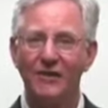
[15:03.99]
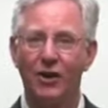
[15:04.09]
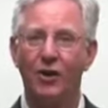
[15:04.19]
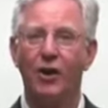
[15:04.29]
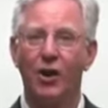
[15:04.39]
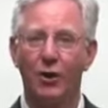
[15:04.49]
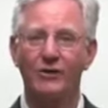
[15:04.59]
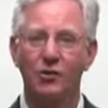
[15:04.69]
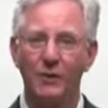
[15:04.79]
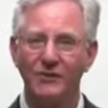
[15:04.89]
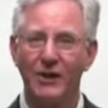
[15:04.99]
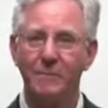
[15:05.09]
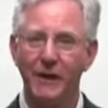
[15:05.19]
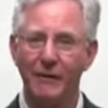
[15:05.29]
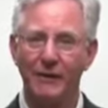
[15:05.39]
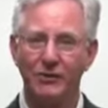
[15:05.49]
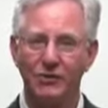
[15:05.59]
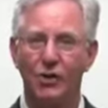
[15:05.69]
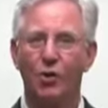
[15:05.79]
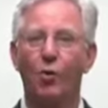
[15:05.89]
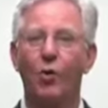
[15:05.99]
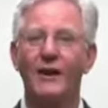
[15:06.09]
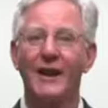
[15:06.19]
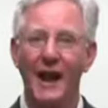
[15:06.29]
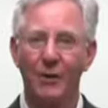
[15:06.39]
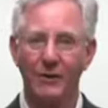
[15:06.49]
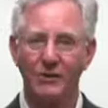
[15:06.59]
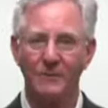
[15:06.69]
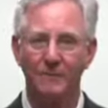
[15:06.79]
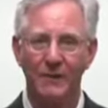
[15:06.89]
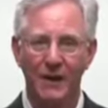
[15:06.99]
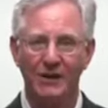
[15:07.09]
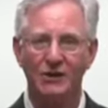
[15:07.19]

either her exquisite appearance or language,